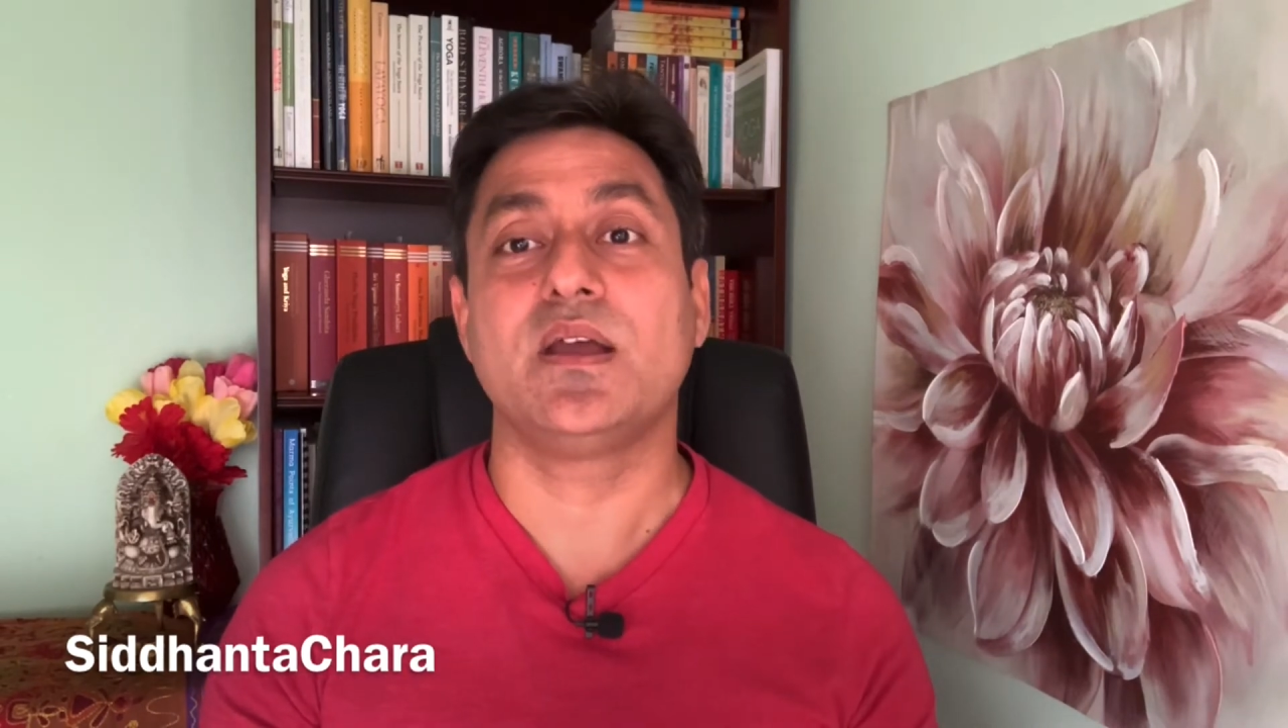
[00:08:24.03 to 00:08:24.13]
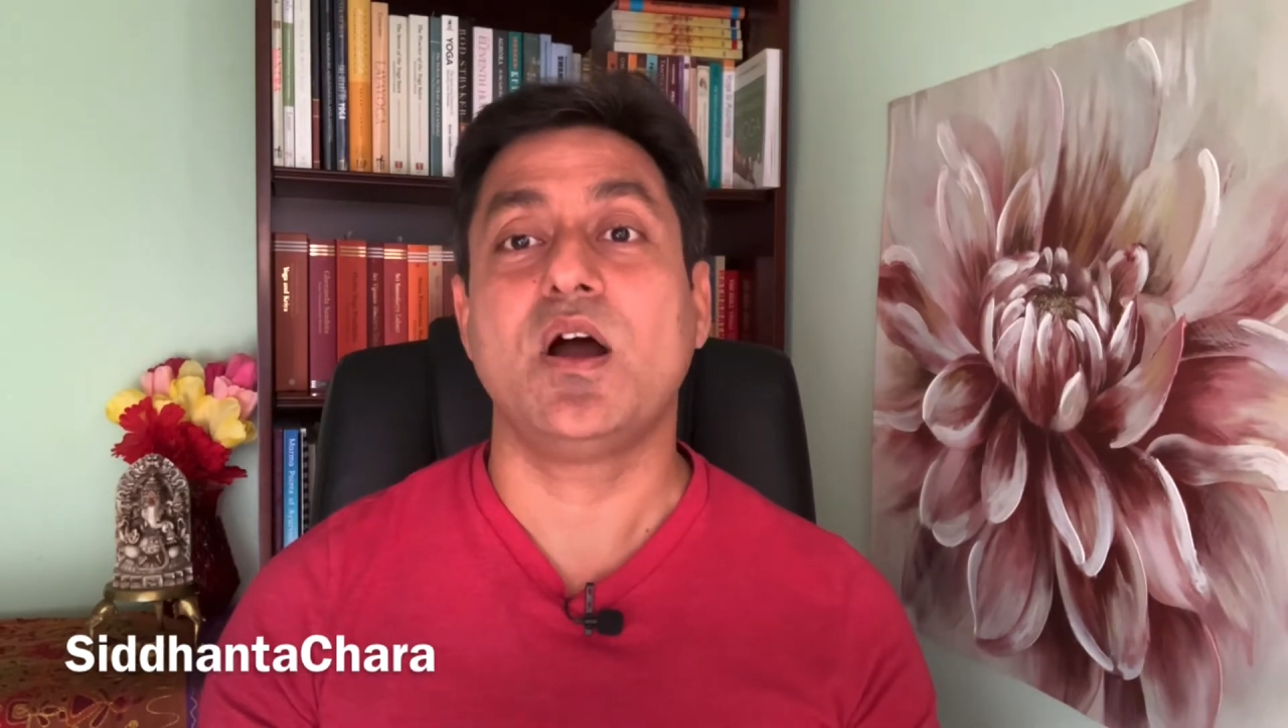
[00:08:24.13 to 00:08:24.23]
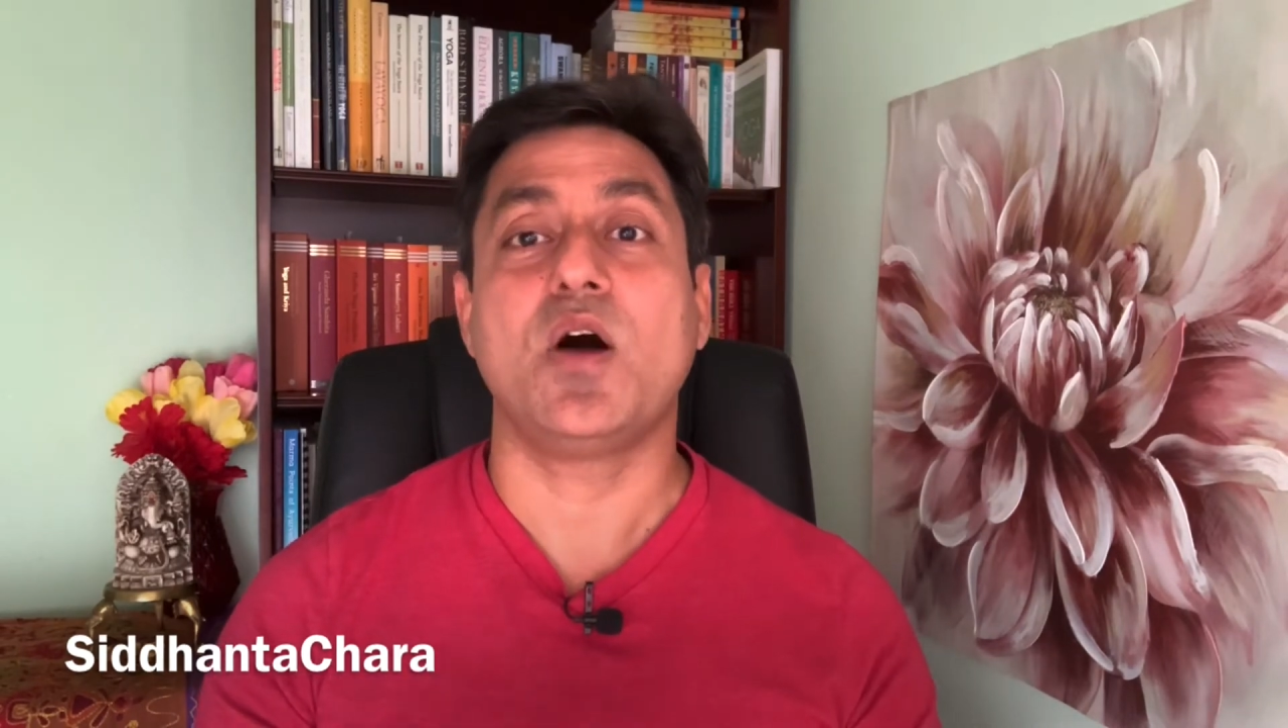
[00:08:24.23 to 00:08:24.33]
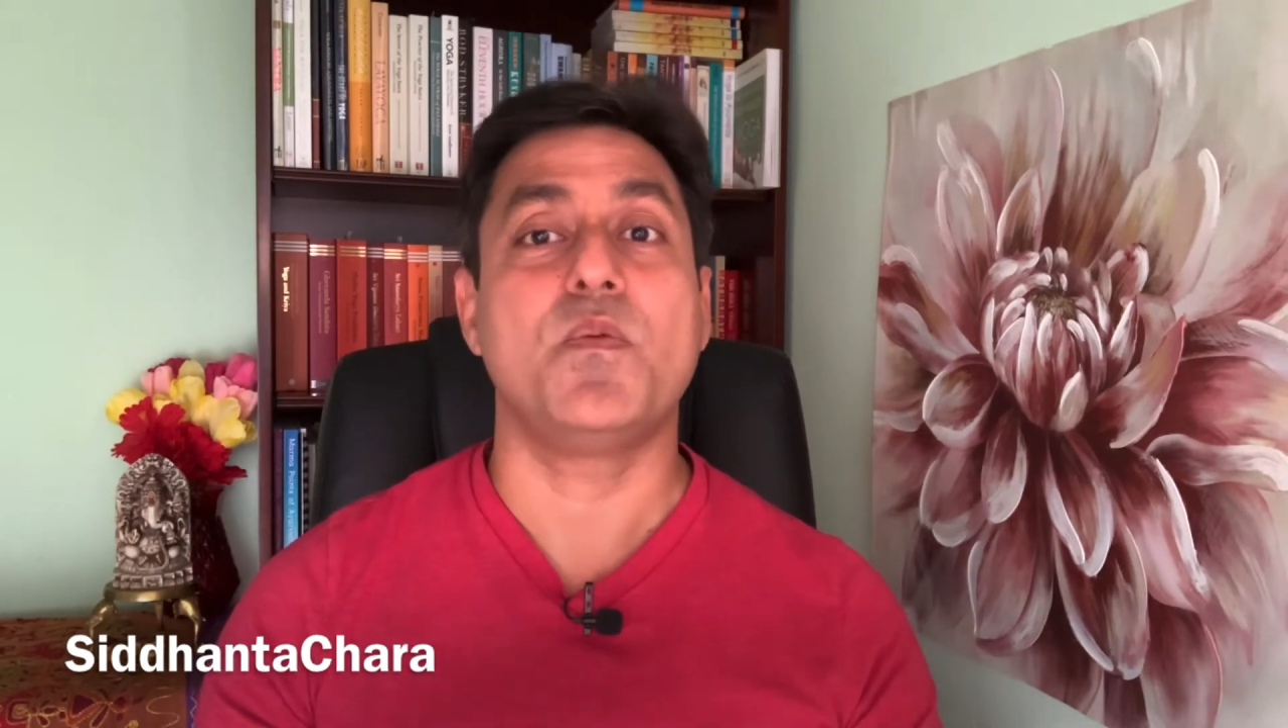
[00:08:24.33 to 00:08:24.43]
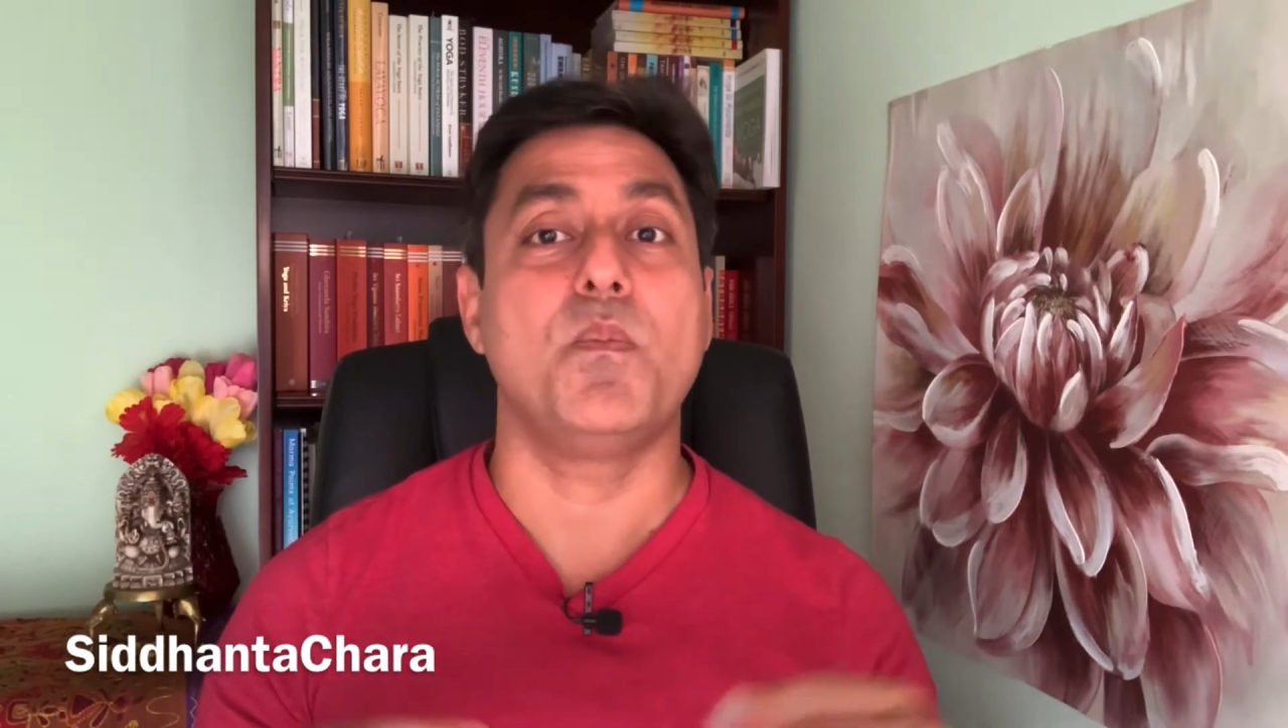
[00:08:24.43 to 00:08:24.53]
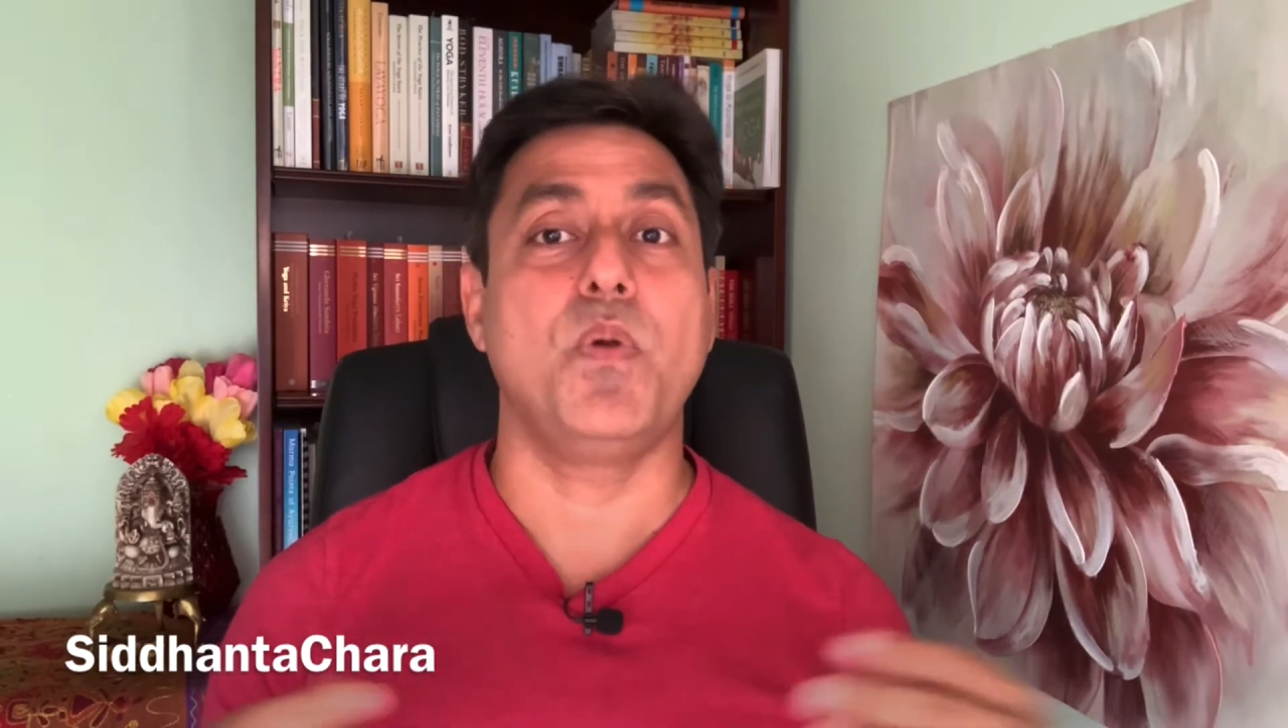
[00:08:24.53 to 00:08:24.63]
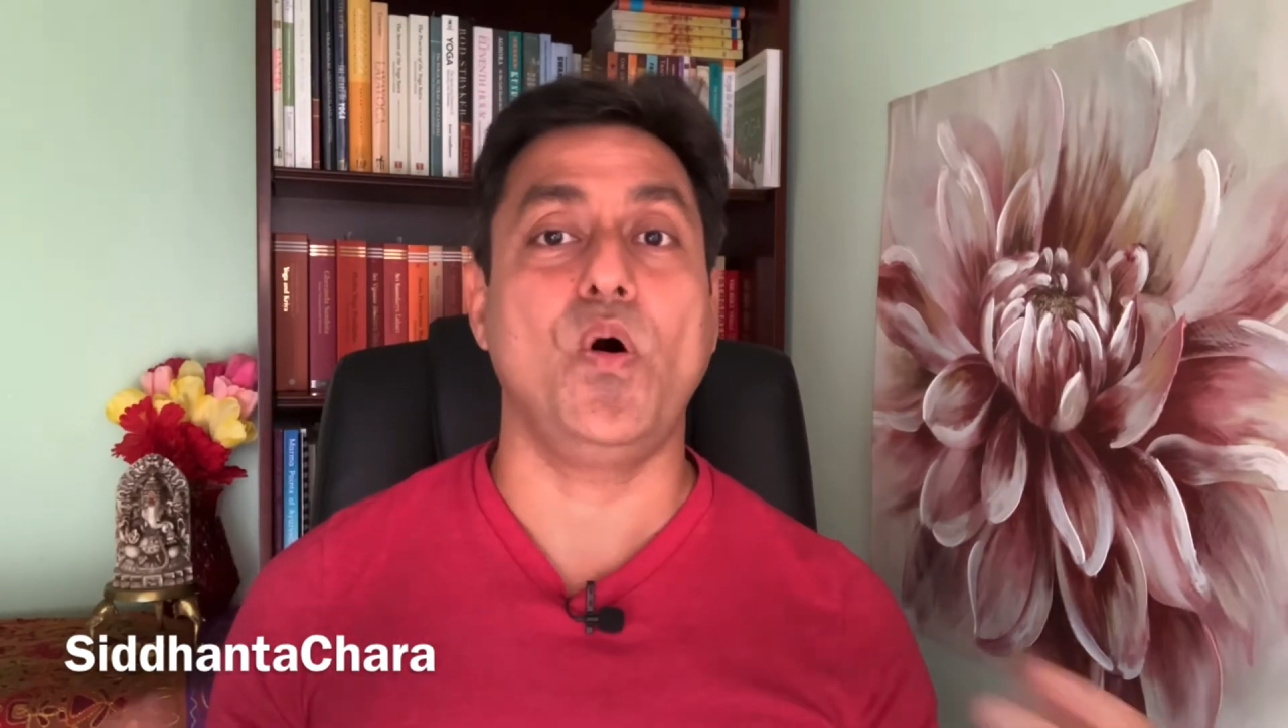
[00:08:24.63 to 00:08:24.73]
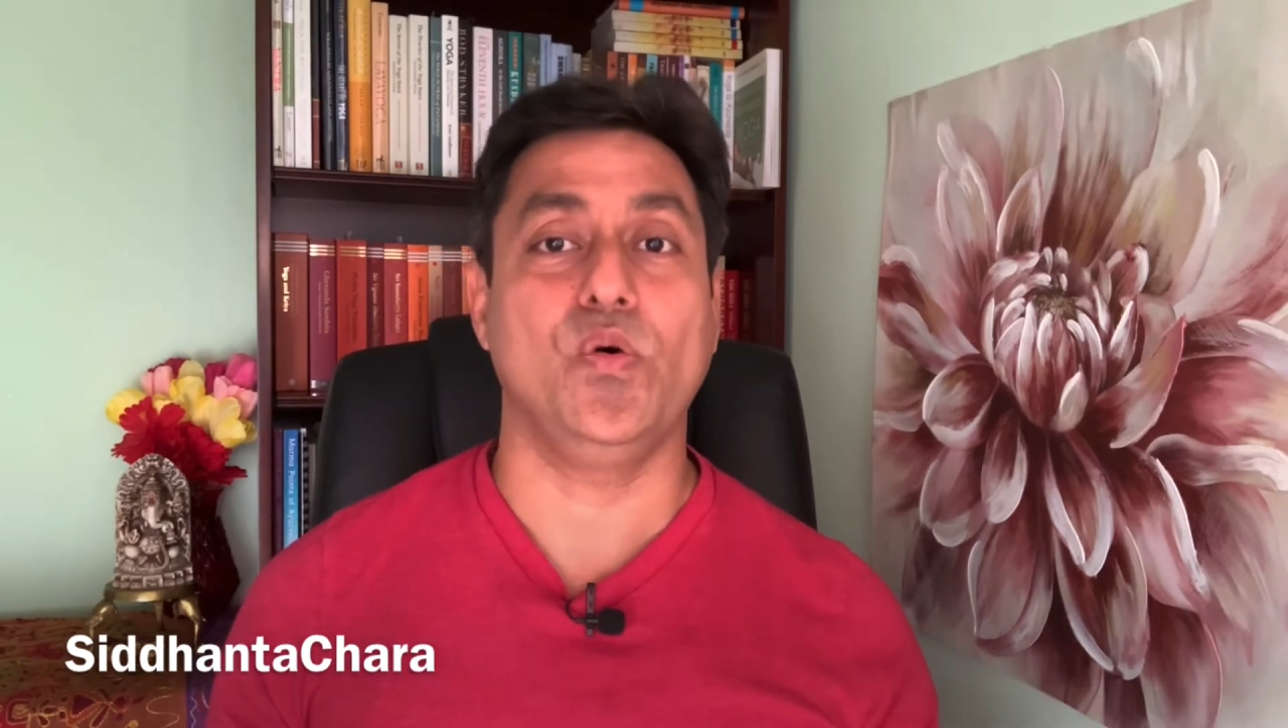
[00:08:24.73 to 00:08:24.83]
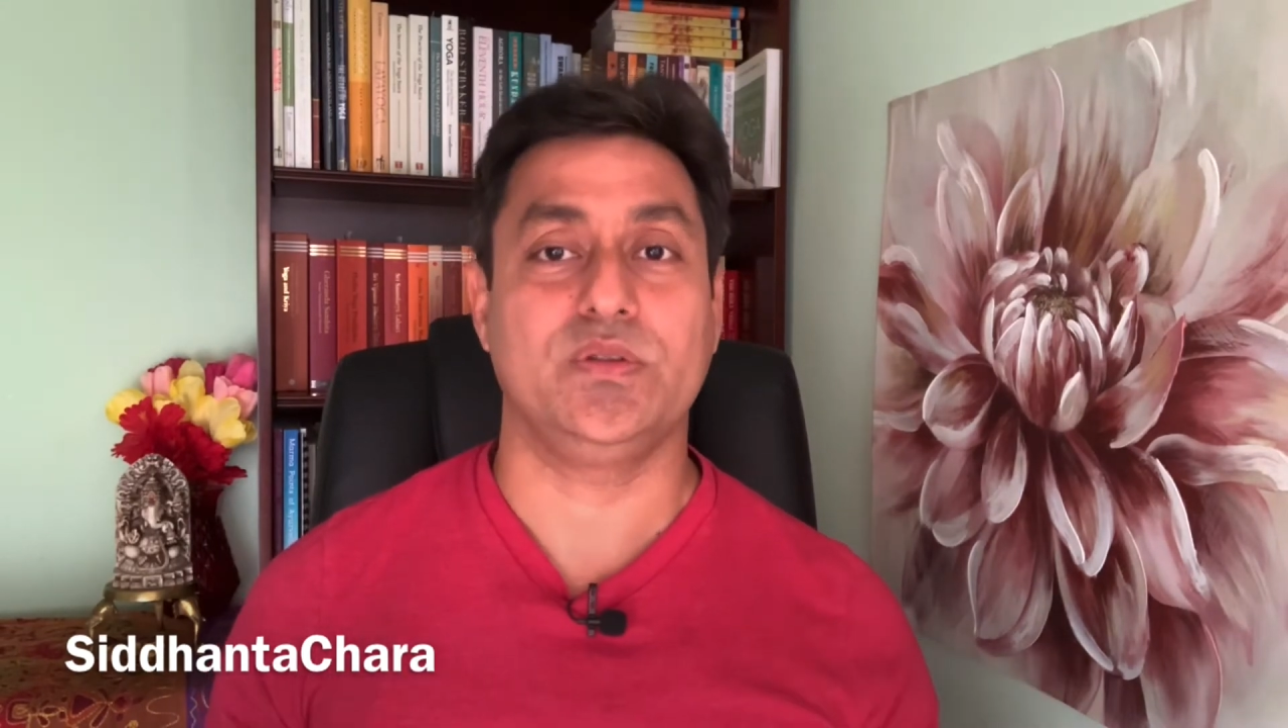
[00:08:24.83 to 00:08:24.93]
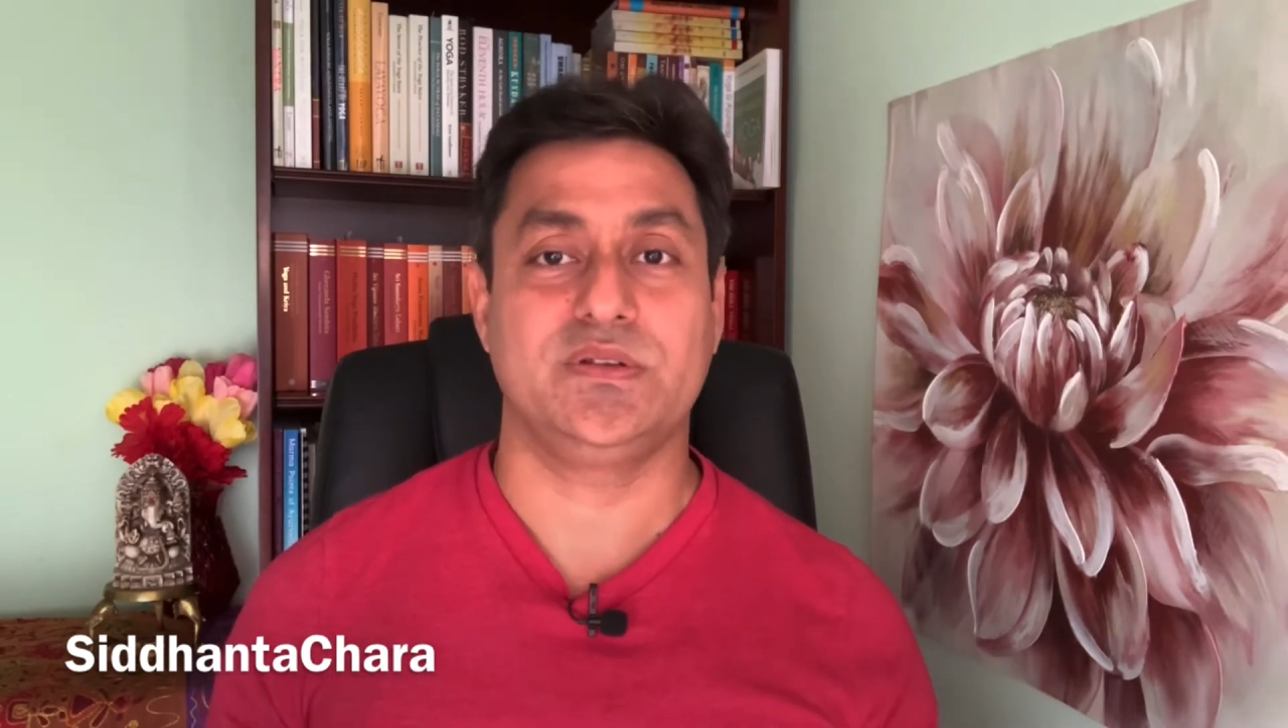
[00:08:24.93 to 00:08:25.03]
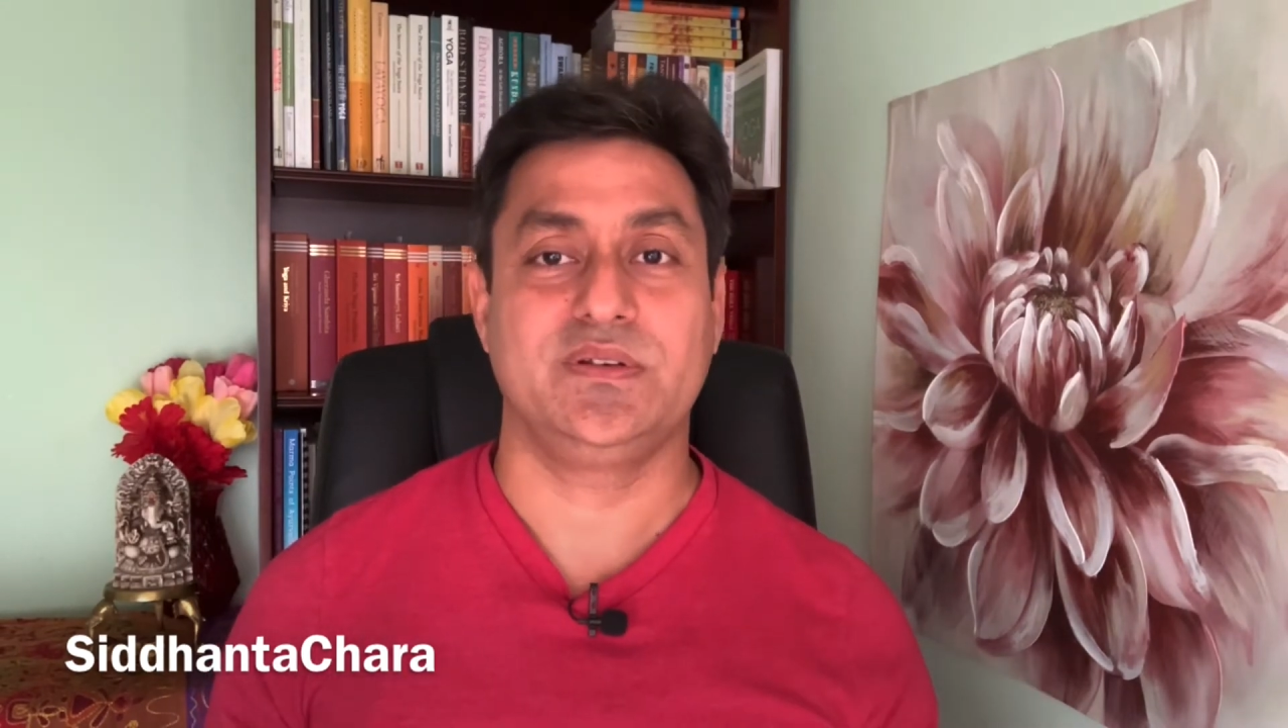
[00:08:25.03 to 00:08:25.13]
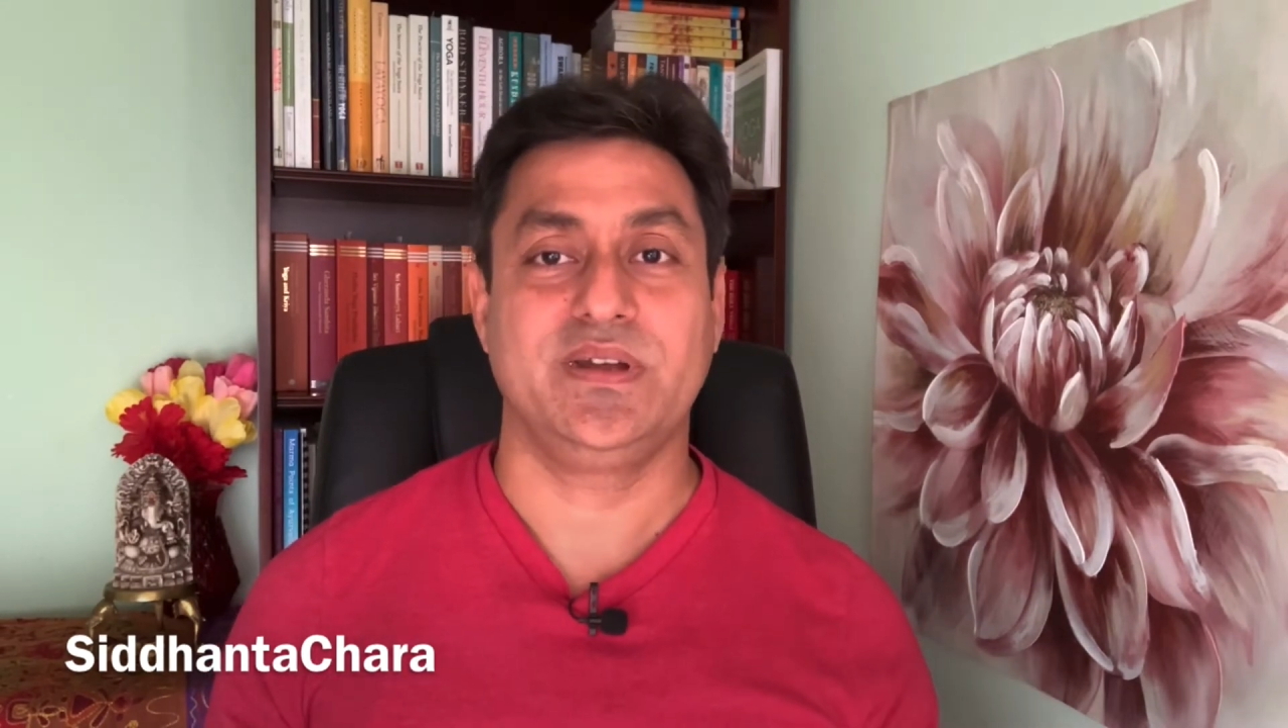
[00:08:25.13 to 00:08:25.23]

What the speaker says: of both